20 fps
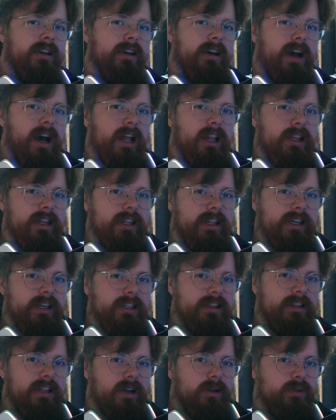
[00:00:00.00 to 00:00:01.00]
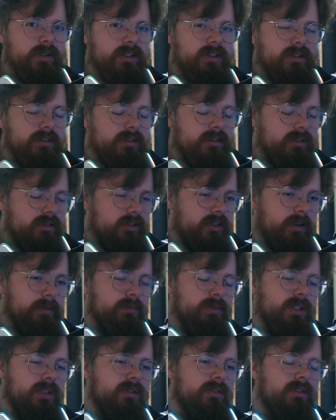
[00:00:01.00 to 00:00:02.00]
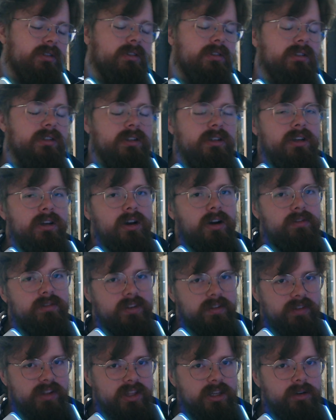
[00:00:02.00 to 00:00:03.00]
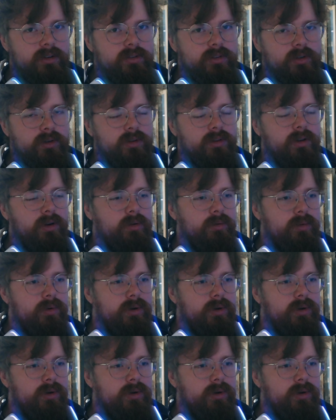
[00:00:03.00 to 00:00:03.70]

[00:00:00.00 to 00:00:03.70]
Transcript: I'll link it down in the description of the video so you know